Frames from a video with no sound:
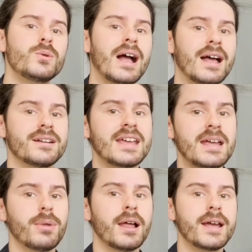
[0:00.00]
to add
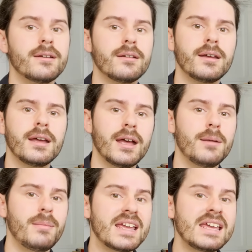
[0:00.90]
gameplay,
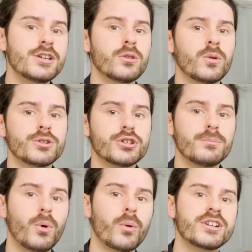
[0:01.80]
and make each
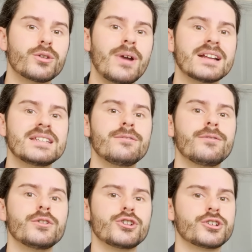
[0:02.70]
launch more
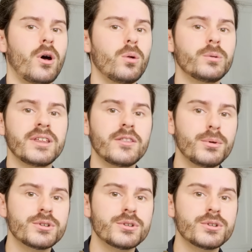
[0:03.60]
interactive than just holding the